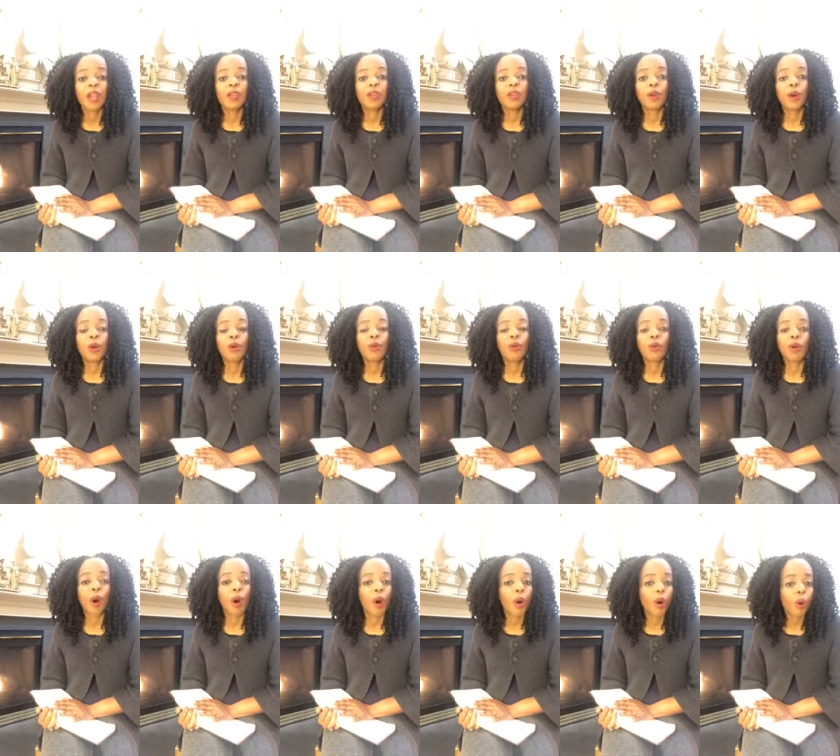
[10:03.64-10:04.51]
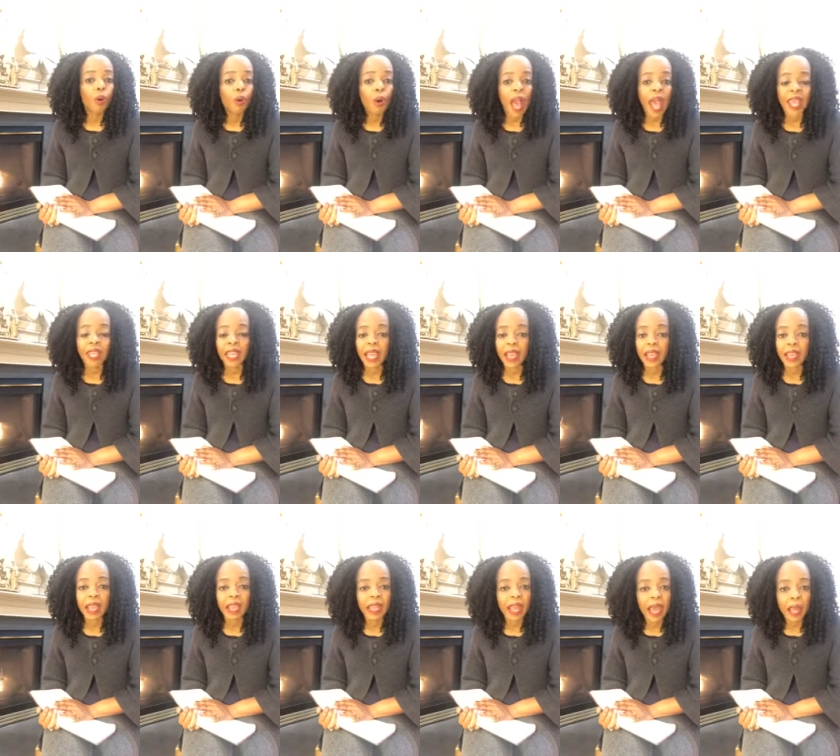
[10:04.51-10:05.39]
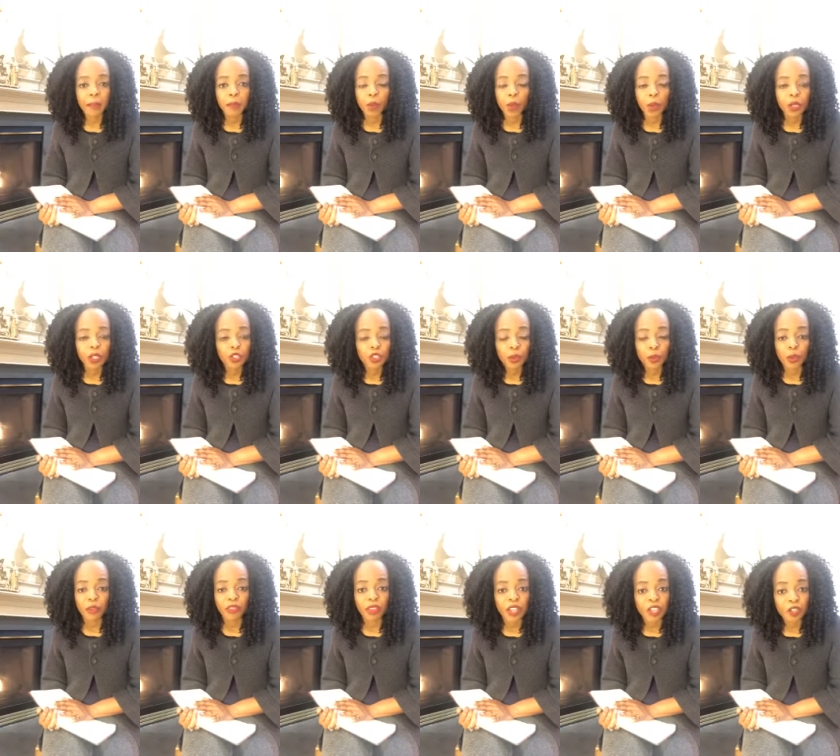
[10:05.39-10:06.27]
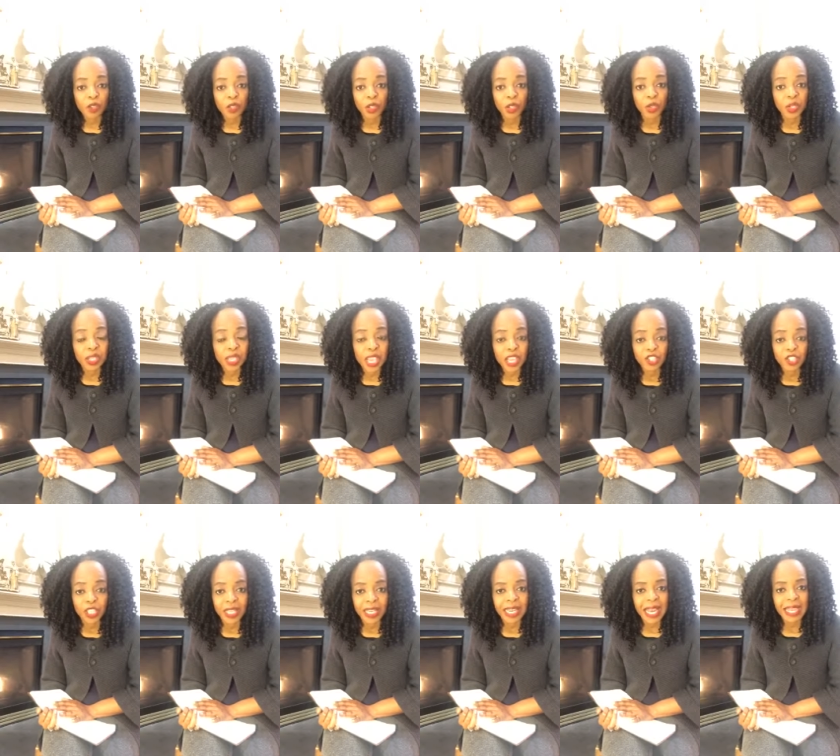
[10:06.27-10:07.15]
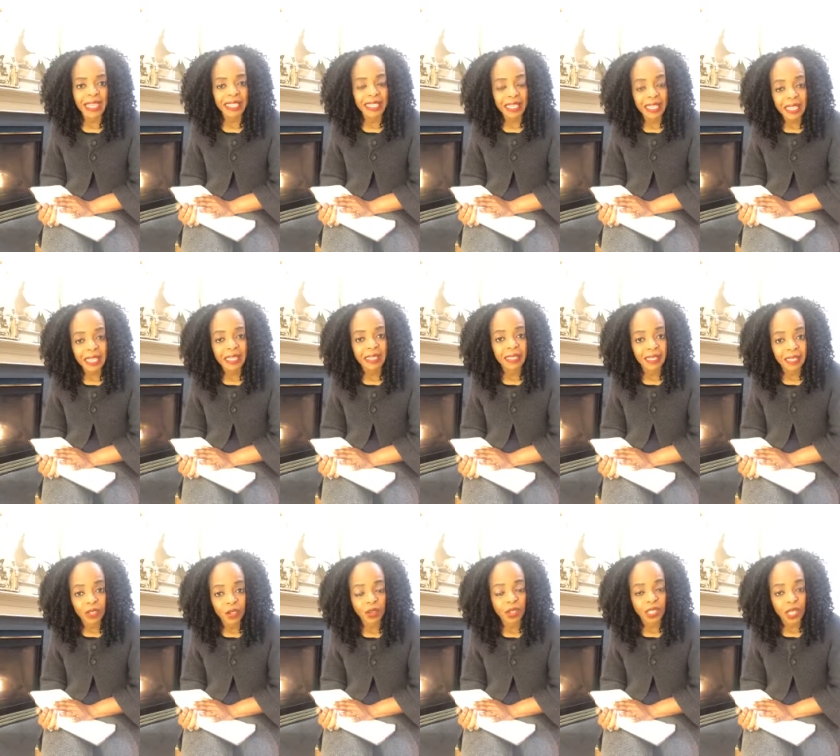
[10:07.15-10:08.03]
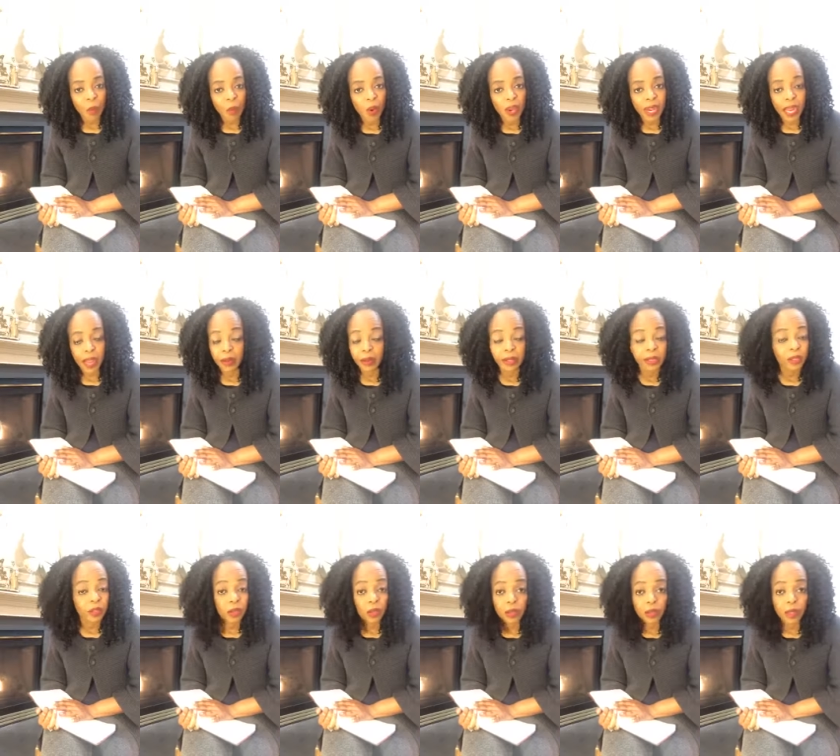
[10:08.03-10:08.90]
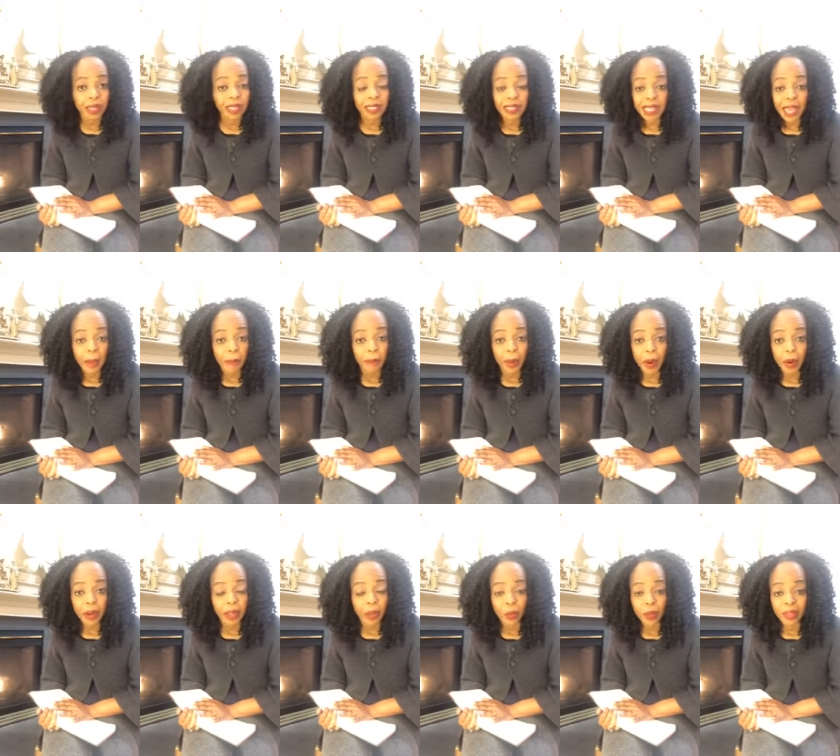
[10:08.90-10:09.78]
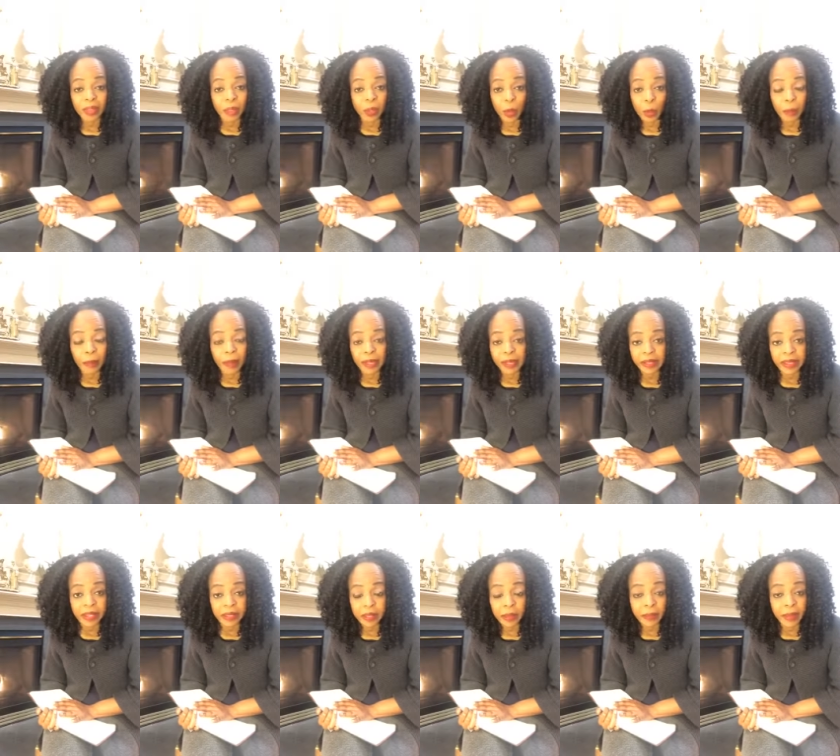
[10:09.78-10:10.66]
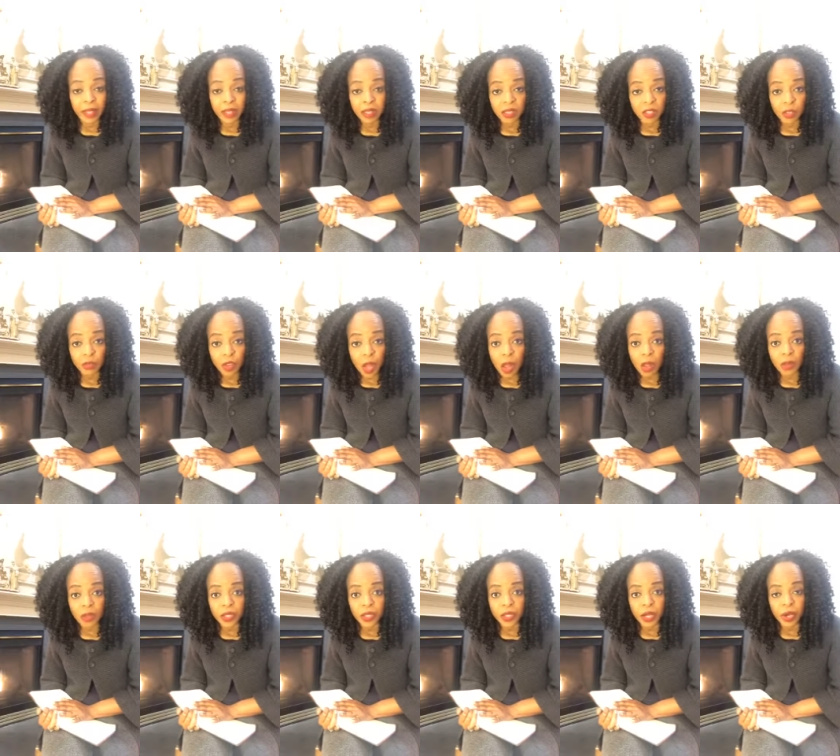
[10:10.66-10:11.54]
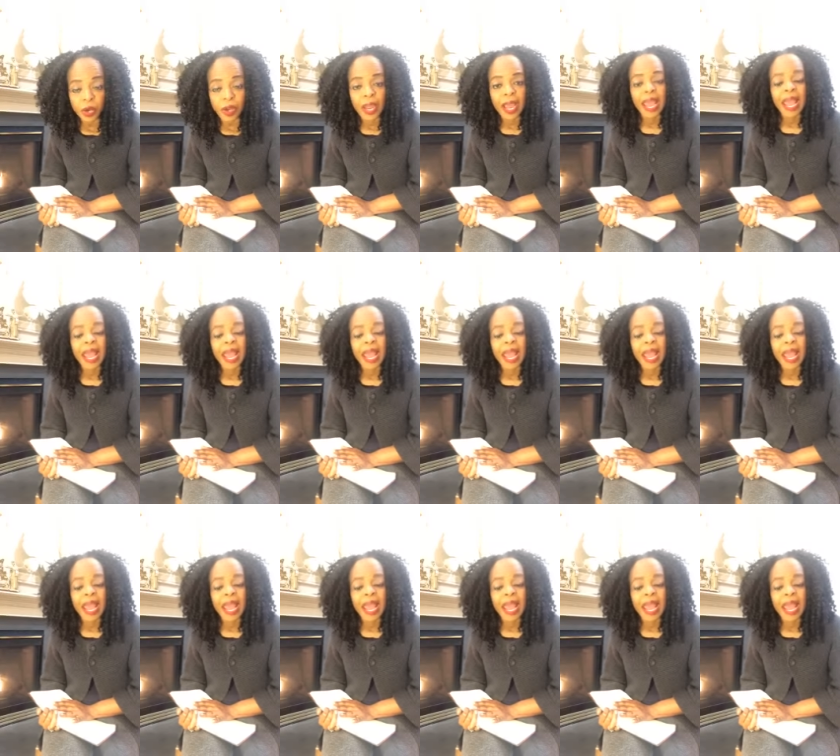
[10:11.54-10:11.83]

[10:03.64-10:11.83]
you know go and and i'm going to the professional association and i seek you know someone out let's say, let's say i'm parting with you know millions and millions of dollars here